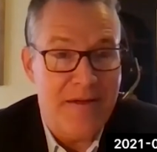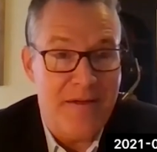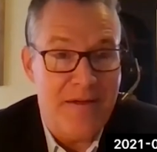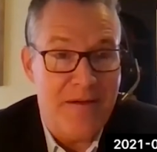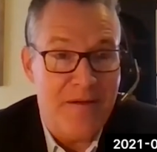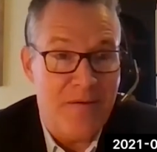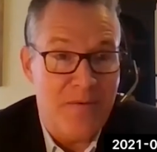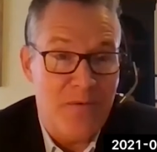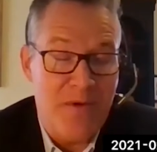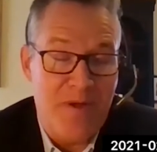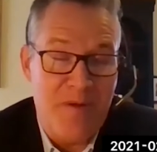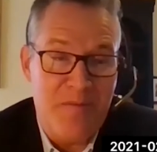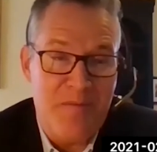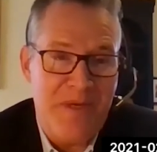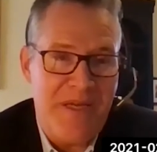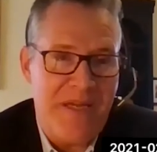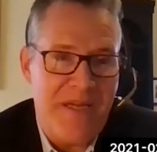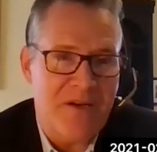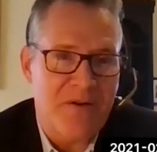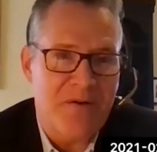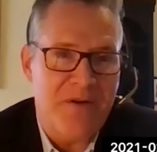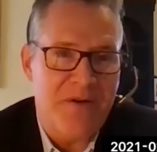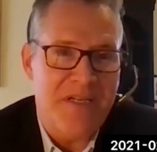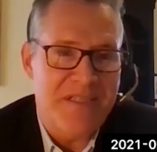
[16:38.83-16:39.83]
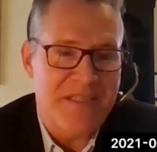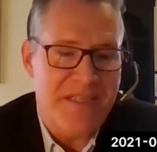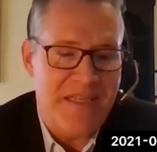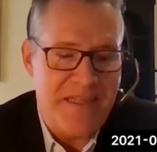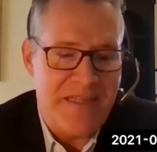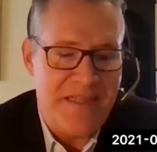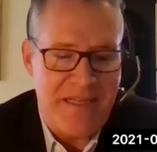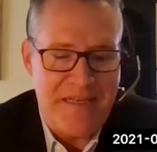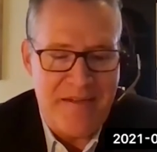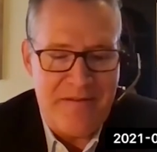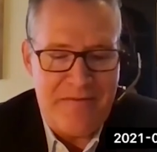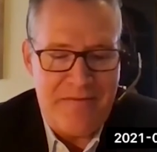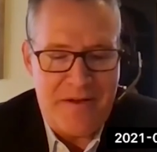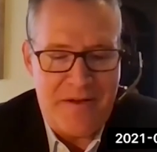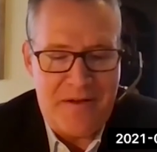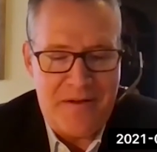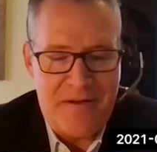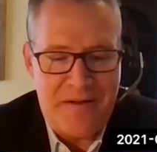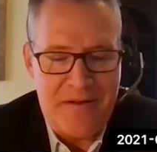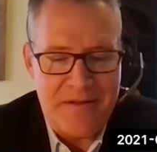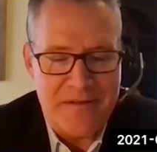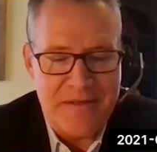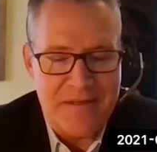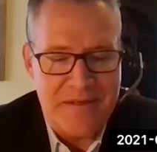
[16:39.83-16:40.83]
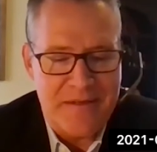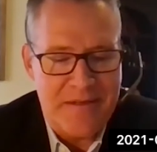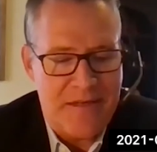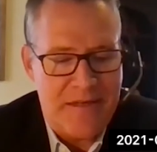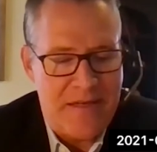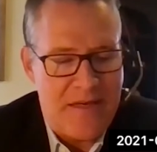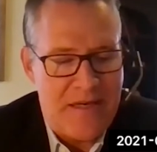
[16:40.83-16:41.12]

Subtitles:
will be increasingly difficult.